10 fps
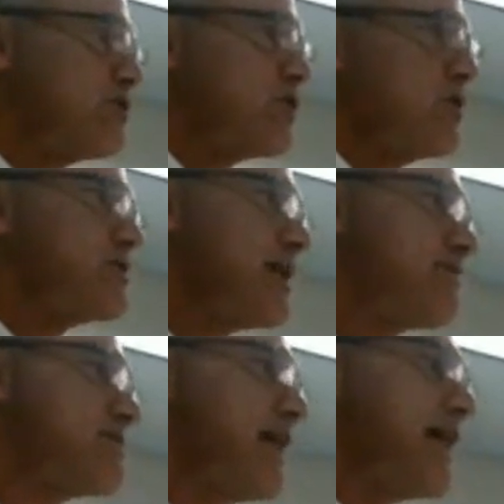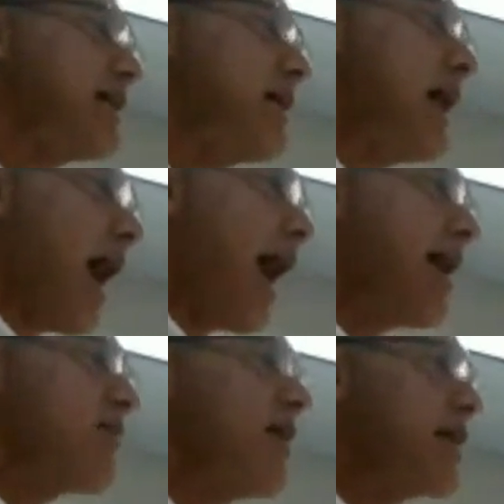So instead of saying,
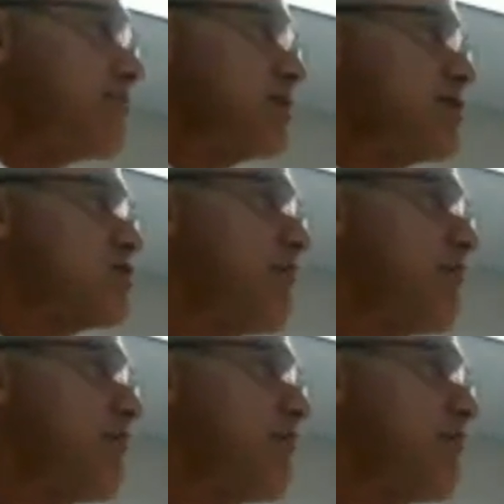I think Mrs.